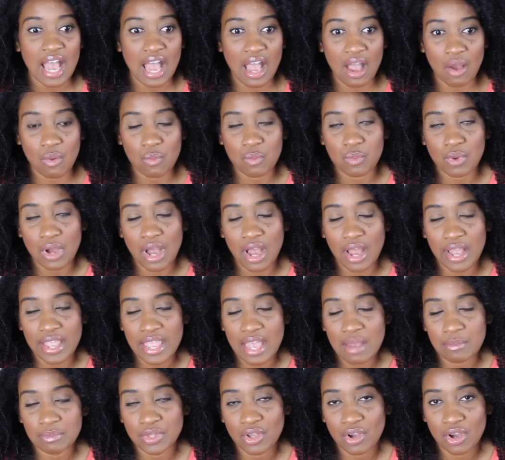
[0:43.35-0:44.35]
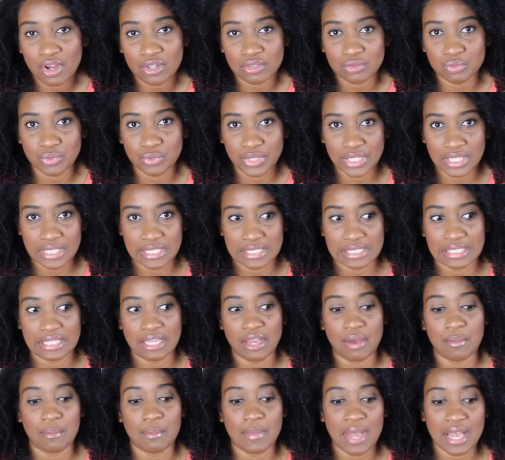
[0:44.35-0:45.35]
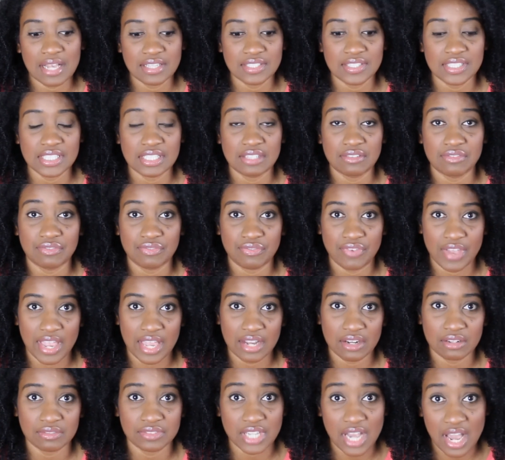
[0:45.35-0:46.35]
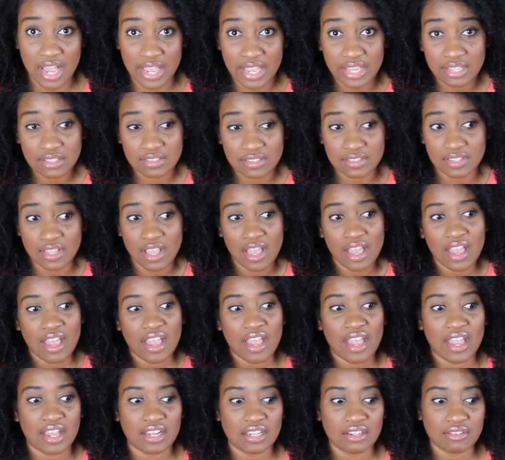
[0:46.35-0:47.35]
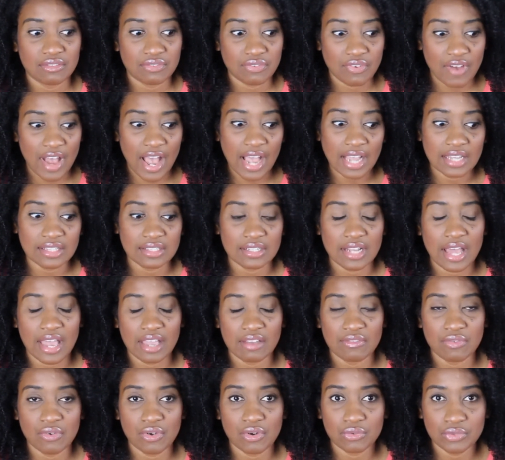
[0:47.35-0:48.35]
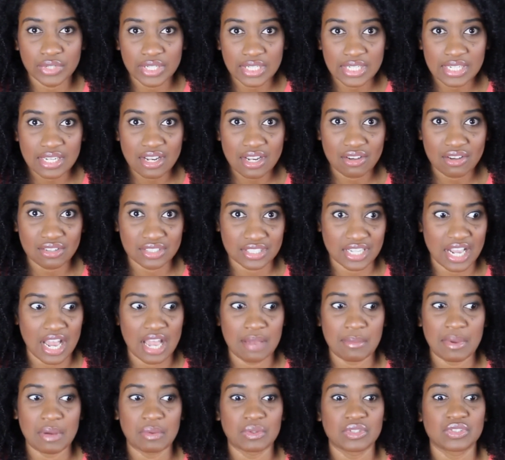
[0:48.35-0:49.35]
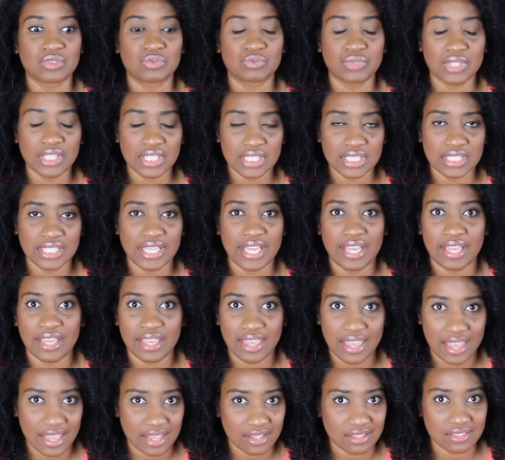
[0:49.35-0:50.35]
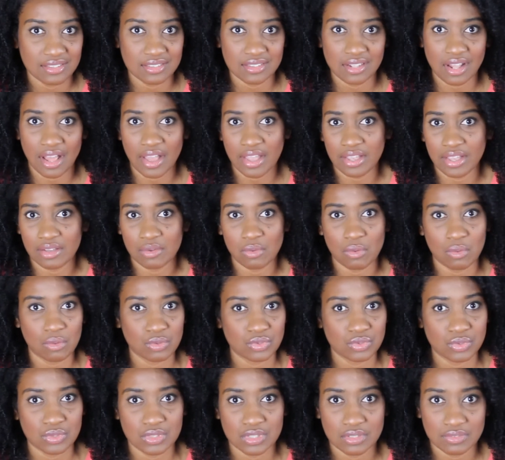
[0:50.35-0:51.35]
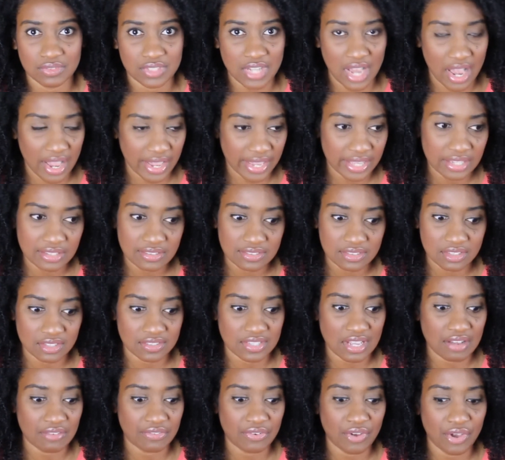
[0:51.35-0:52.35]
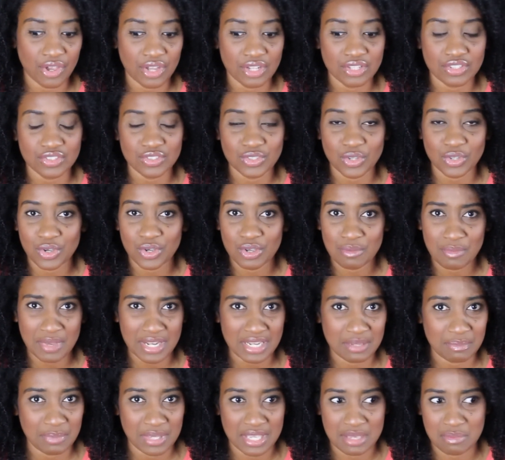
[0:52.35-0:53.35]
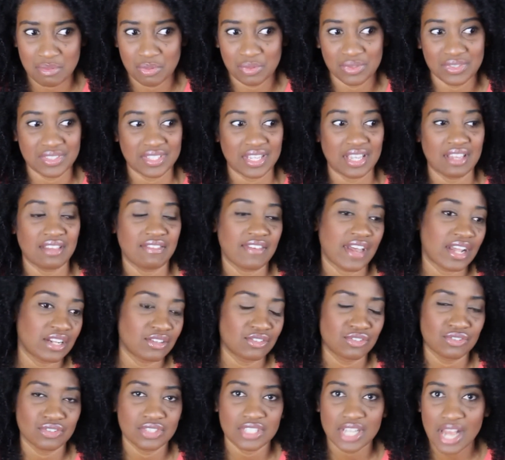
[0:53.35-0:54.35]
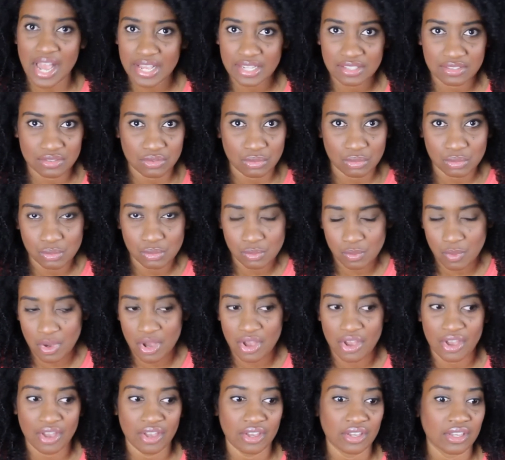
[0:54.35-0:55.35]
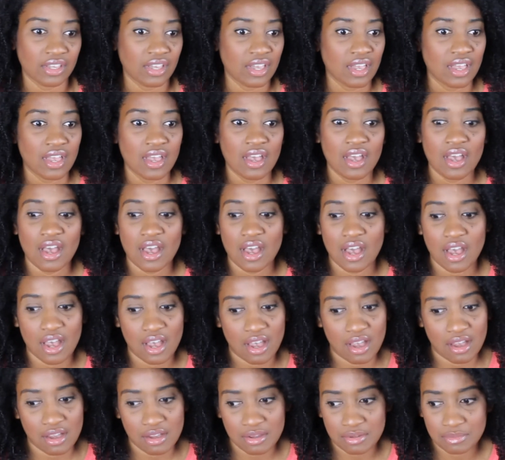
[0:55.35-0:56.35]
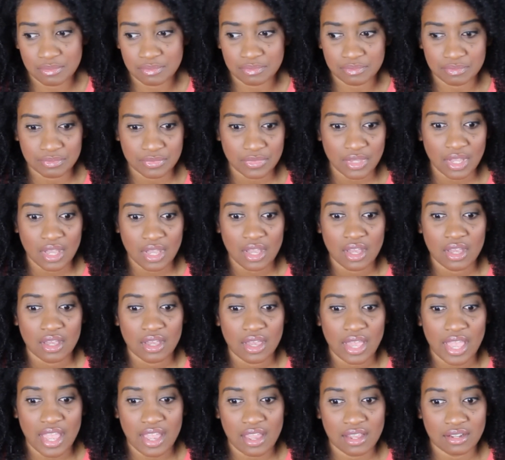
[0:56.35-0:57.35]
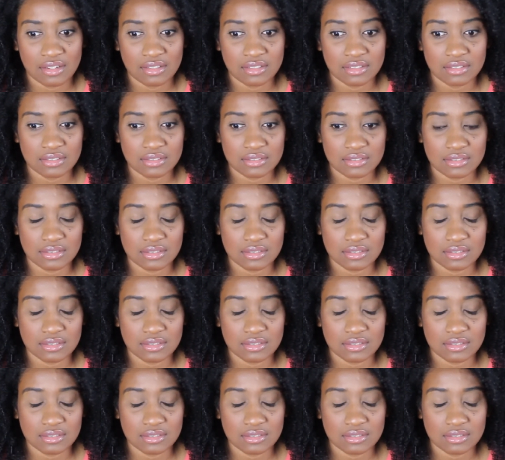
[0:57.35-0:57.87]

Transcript: I am not really a massive fan of diets. And in fact, like, for a really long time, I was really against like all sorts of diets because I've heard so many people say that, you know, diets don't work. And